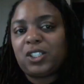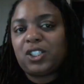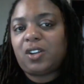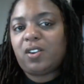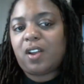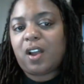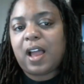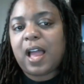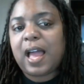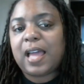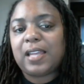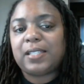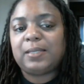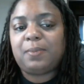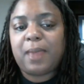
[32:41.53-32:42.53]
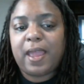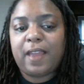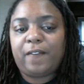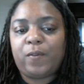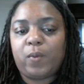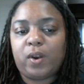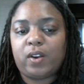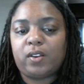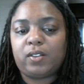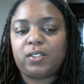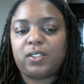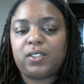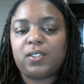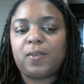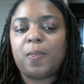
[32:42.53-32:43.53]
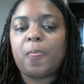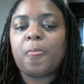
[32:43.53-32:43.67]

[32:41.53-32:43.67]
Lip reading: to show y'all how this math works.